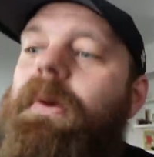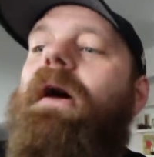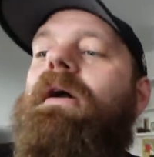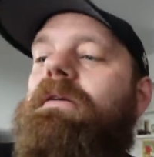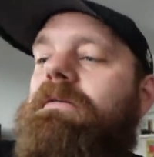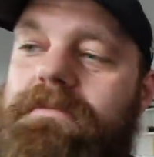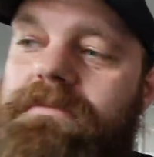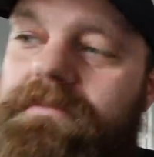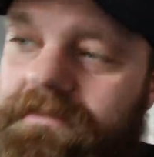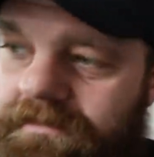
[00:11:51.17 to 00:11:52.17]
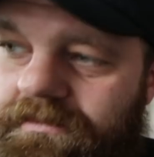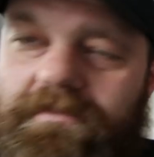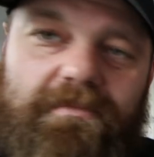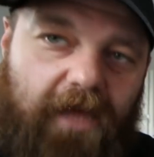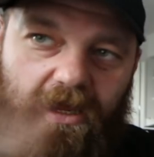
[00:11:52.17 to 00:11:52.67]
but
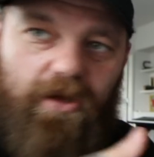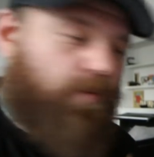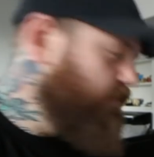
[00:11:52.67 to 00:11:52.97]
thank you.